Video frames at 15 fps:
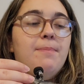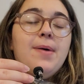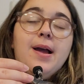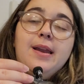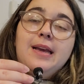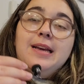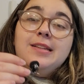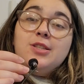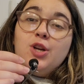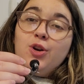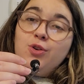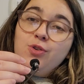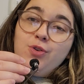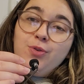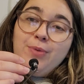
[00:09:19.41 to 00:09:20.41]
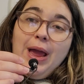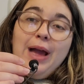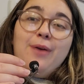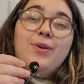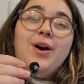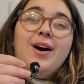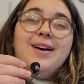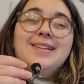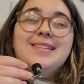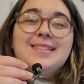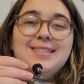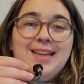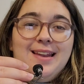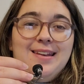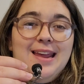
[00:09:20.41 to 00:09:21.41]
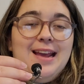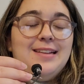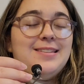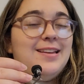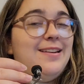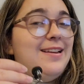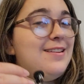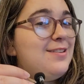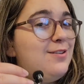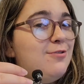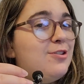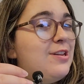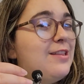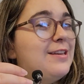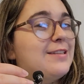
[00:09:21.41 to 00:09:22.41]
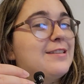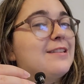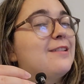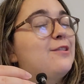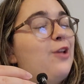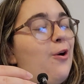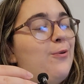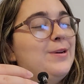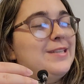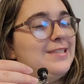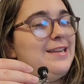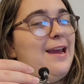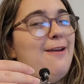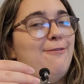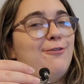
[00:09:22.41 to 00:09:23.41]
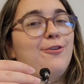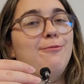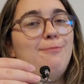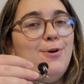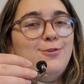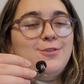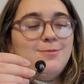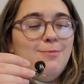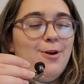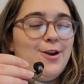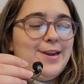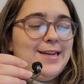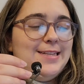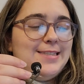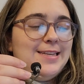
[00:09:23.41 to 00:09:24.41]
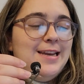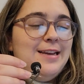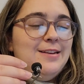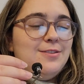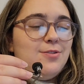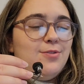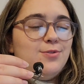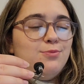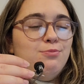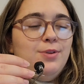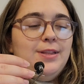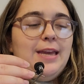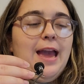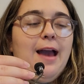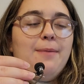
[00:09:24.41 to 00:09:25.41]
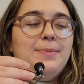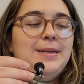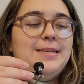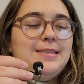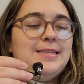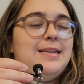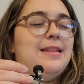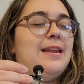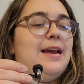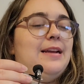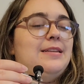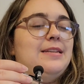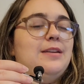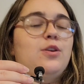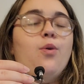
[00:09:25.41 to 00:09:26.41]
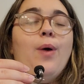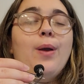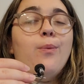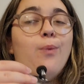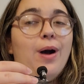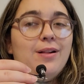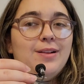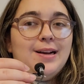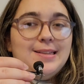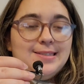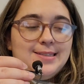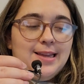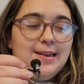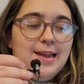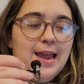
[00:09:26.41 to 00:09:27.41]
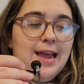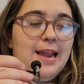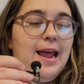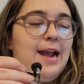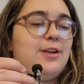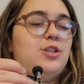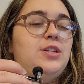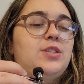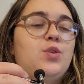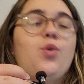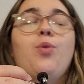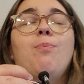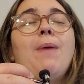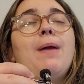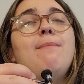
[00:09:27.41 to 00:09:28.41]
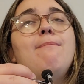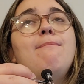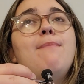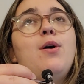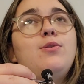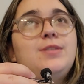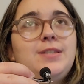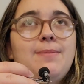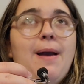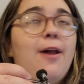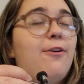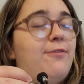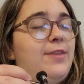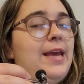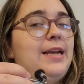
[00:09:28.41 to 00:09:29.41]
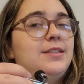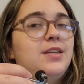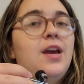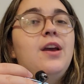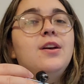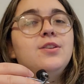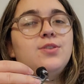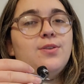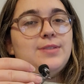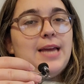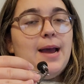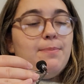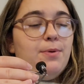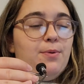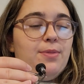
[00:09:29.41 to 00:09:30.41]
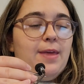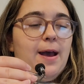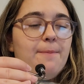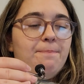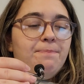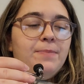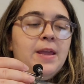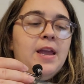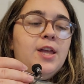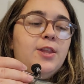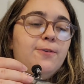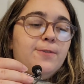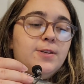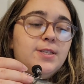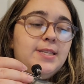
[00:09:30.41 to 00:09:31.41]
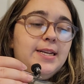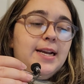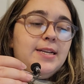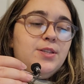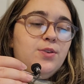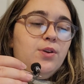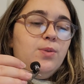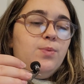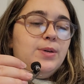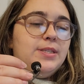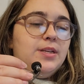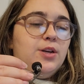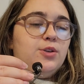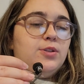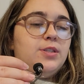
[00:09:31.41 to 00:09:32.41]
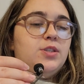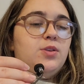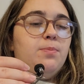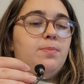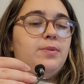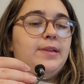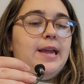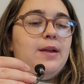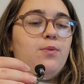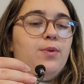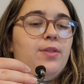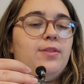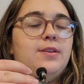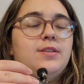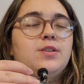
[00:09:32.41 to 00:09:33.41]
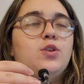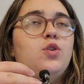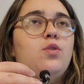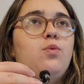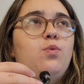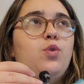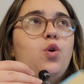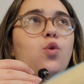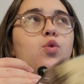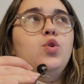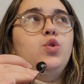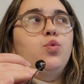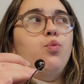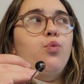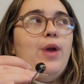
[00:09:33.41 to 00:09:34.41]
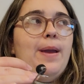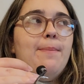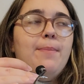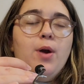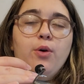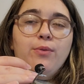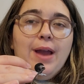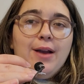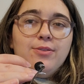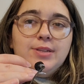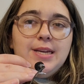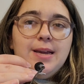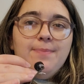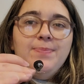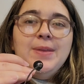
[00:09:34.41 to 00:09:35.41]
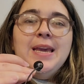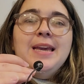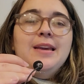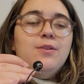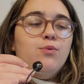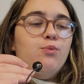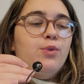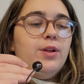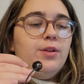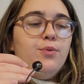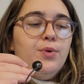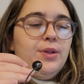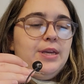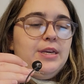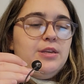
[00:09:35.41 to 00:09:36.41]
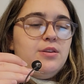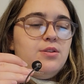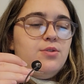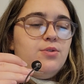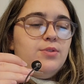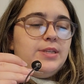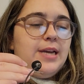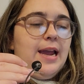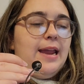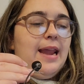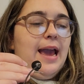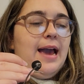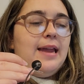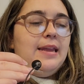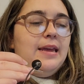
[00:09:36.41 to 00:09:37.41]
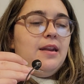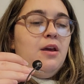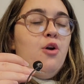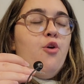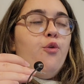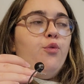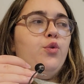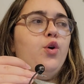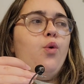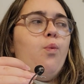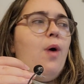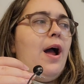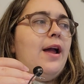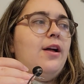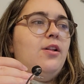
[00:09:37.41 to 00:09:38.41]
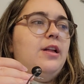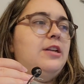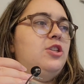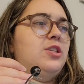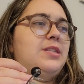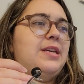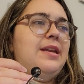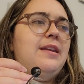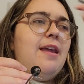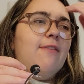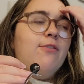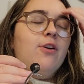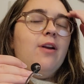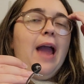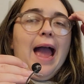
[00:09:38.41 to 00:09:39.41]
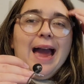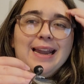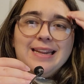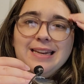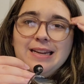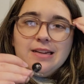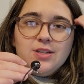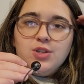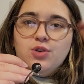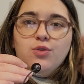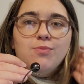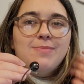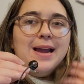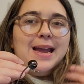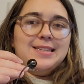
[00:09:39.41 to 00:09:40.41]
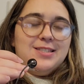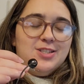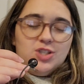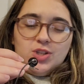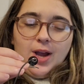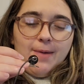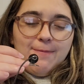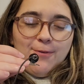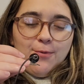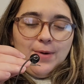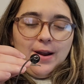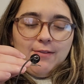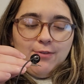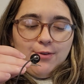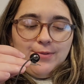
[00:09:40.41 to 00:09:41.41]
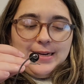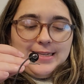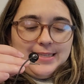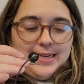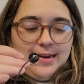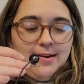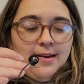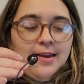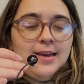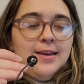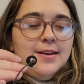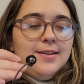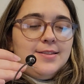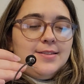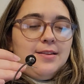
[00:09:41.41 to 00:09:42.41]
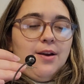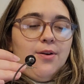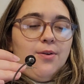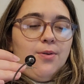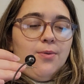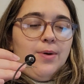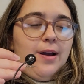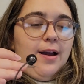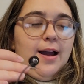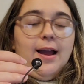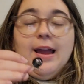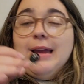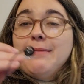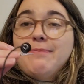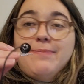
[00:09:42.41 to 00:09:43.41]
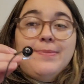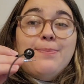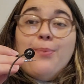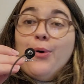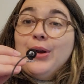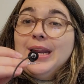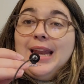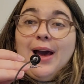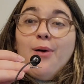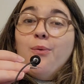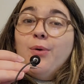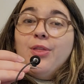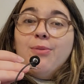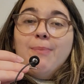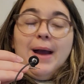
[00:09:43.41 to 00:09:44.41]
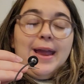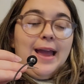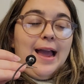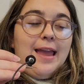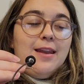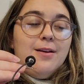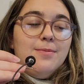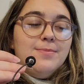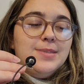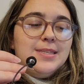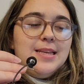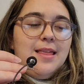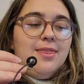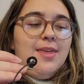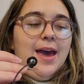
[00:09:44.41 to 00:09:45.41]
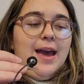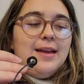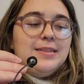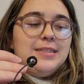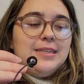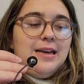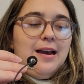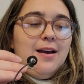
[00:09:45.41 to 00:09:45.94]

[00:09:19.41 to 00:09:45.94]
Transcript: But it turned around on Sunday. Sunday is usually the slowest day for most markets, so I was really happy to see that I did quite well on Sunday and actually sold my most amount of things. So I was happy with that. The first thing I sold was a crystal plate with this gold rim around it. Really, really cute. I had had it for a while and just had never added it to my Etsy shop for whatever reason. So I put it out with my items that